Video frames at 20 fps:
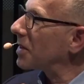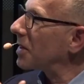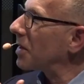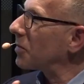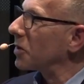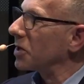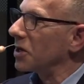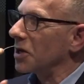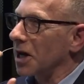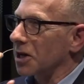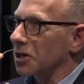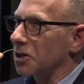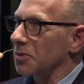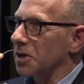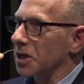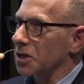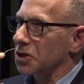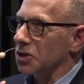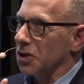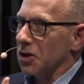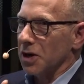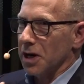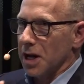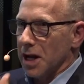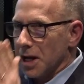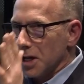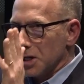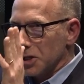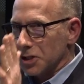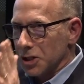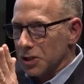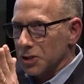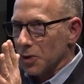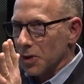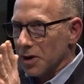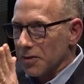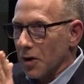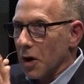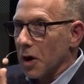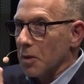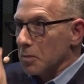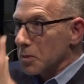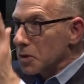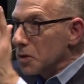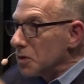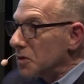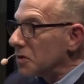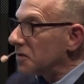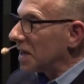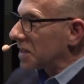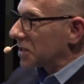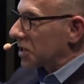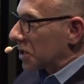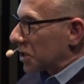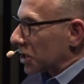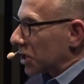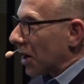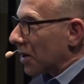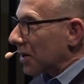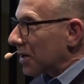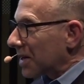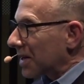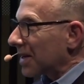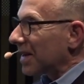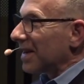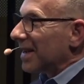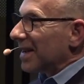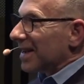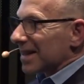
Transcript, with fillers: And then when you get to be a certain age, you sort of all move as a chunk